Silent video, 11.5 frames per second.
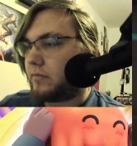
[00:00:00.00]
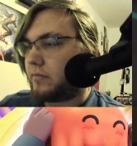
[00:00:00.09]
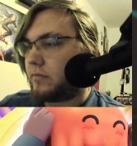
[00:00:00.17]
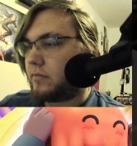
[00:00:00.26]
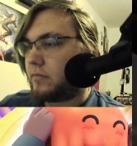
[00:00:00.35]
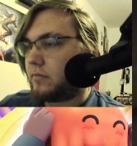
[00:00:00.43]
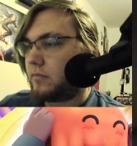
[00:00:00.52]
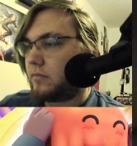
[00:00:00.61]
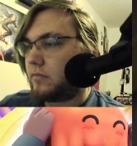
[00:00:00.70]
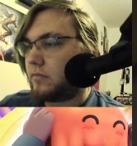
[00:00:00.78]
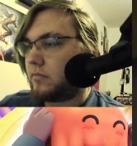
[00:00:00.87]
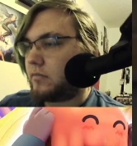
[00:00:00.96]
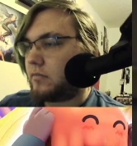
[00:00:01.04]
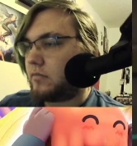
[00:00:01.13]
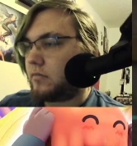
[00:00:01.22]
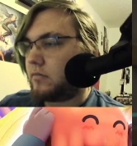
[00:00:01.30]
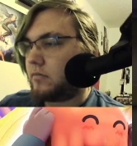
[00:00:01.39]

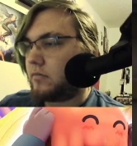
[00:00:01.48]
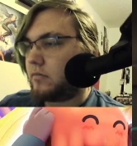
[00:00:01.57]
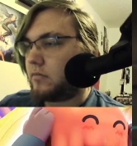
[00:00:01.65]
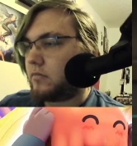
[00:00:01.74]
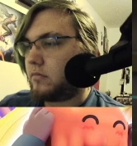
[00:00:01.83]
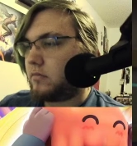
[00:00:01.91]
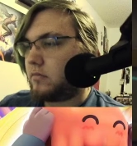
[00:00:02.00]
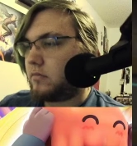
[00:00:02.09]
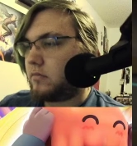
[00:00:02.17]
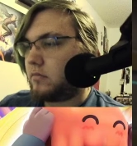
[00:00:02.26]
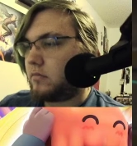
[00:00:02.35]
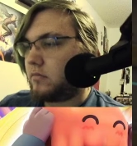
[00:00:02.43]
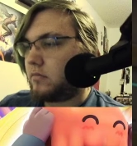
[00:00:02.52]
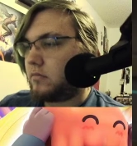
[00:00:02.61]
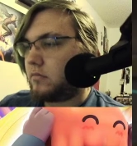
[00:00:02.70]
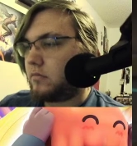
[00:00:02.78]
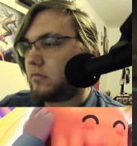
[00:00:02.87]

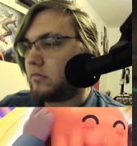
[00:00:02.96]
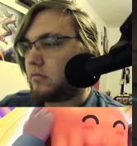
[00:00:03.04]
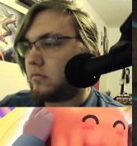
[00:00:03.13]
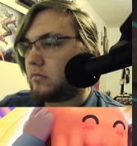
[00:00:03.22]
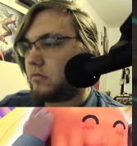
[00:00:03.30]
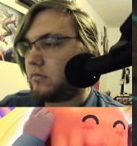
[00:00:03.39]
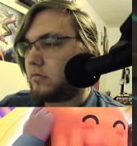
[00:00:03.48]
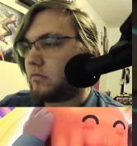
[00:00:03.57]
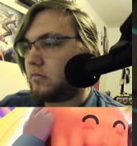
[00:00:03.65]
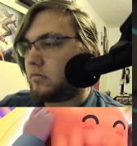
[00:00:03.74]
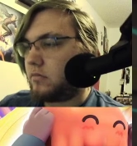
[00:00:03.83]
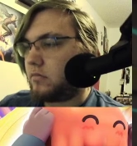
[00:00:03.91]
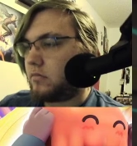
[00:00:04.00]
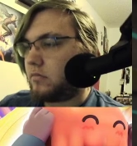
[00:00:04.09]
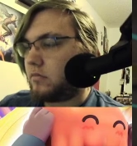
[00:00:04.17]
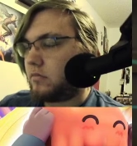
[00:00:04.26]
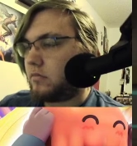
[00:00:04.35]
No one is speaking in this clip.